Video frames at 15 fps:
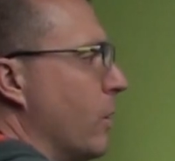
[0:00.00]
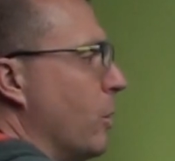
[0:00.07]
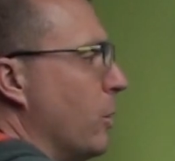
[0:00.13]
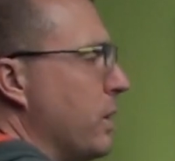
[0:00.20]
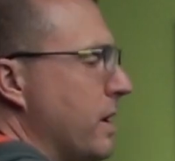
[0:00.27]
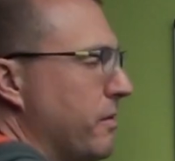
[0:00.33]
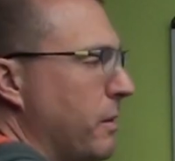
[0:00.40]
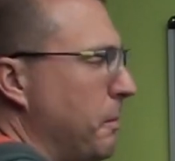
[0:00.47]
we
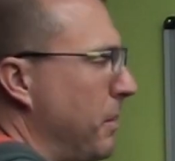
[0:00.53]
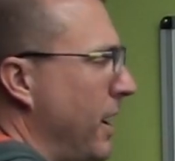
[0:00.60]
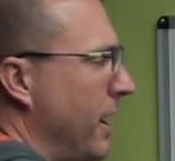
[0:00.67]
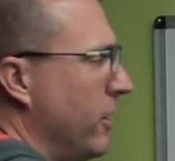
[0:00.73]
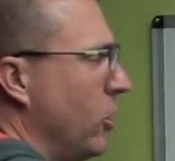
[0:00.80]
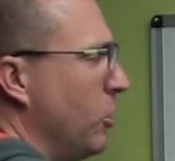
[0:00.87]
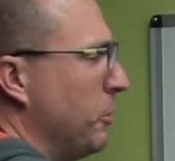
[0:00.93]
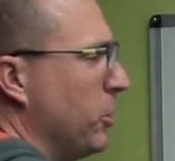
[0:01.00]
have a
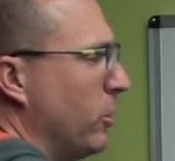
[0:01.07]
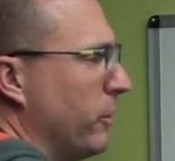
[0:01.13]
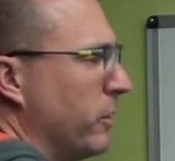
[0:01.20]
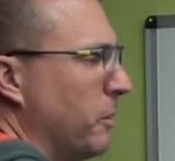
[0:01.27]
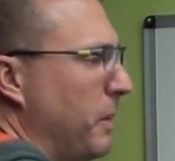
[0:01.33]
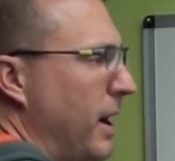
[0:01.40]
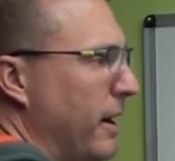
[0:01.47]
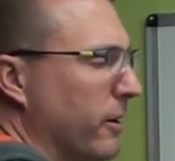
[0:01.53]
binomial on the
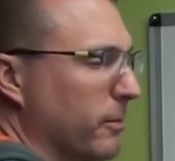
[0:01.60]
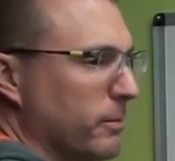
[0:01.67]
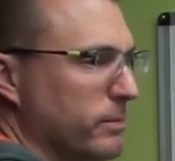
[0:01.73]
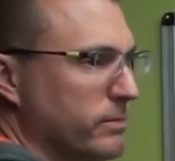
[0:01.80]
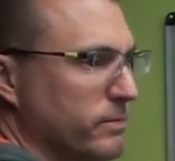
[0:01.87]
bottom.